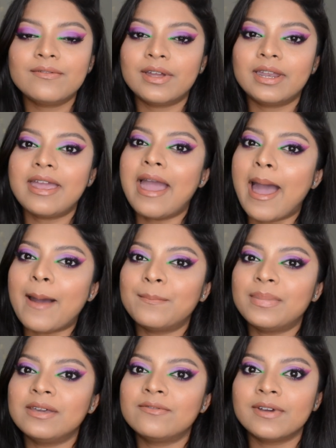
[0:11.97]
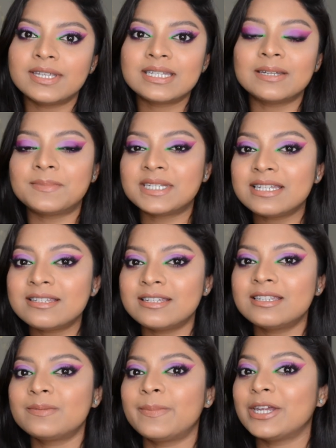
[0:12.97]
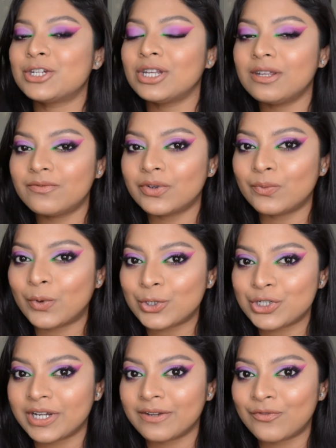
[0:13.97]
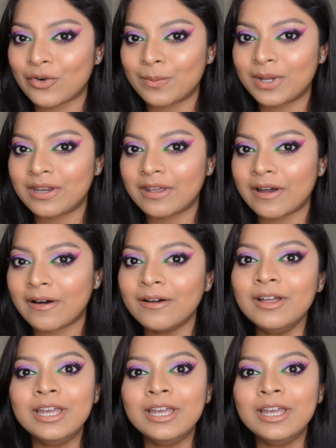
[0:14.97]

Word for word: very happy festive season, especially if you're watching it from India.